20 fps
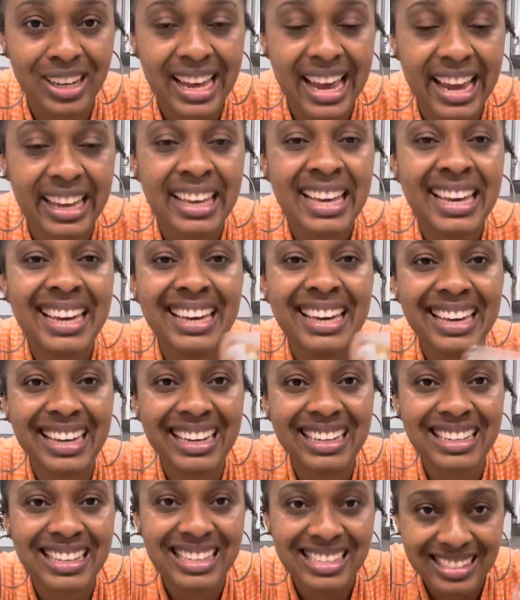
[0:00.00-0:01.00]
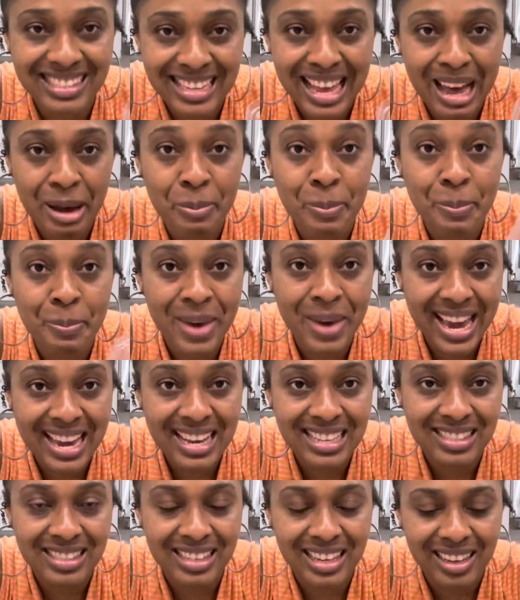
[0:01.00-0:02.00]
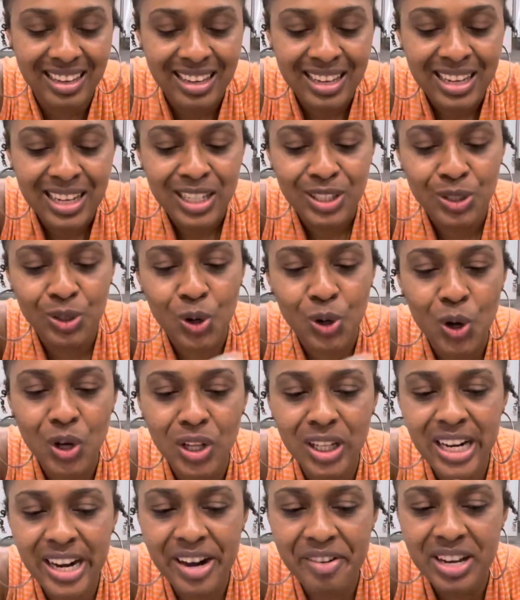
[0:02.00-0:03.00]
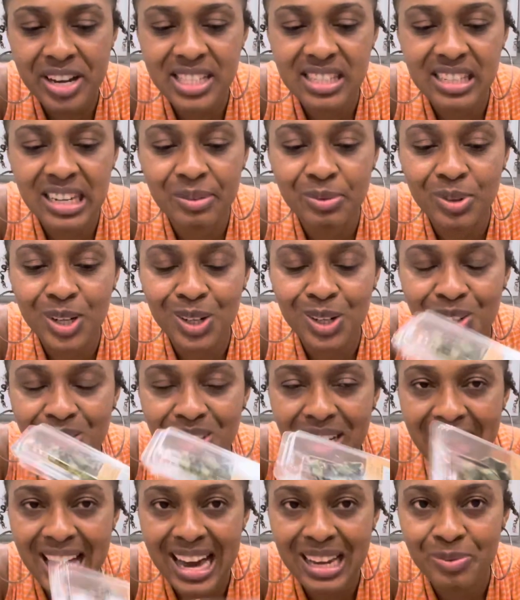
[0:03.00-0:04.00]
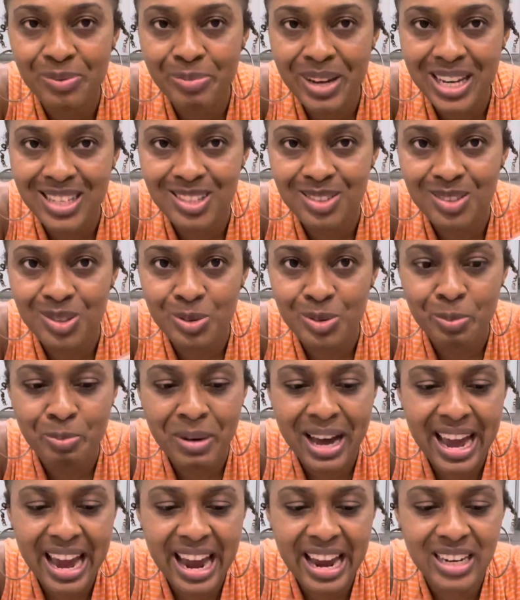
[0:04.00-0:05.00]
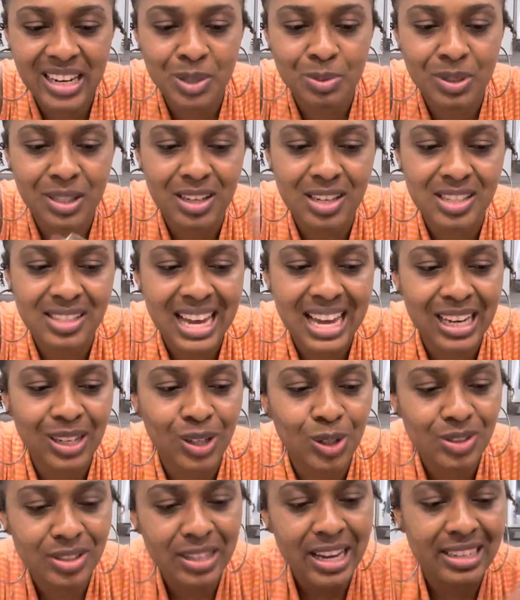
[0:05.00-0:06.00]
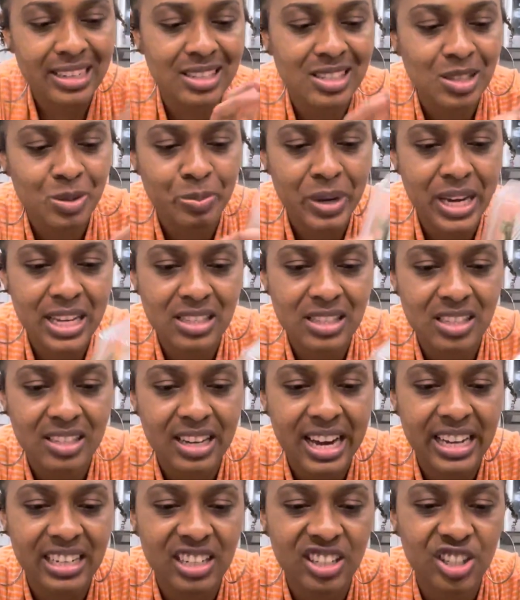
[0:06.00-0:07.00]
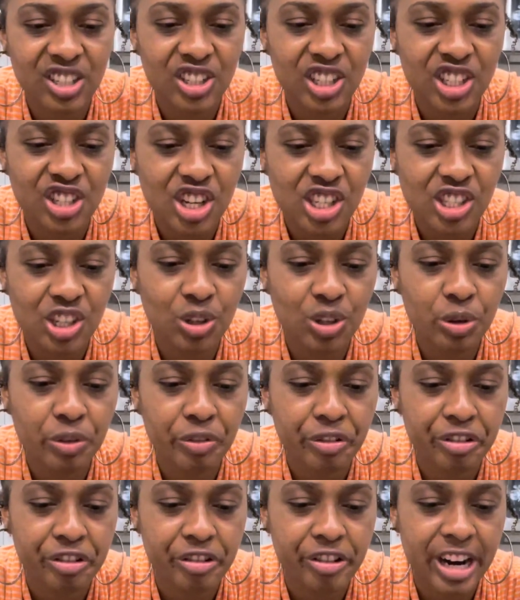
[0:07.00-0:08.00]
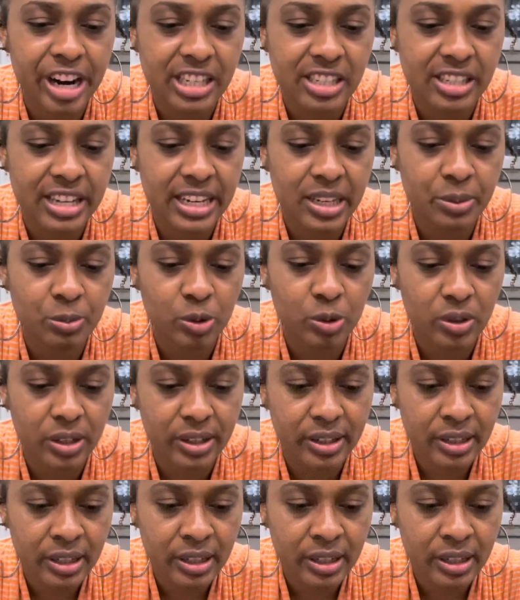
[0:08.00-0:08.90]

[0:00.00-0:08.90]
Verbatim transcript: Like, it is amazing. The only reason I'm not gonna add basil to mine is because I looked at this basil and it, it doesn't look fresh anymore.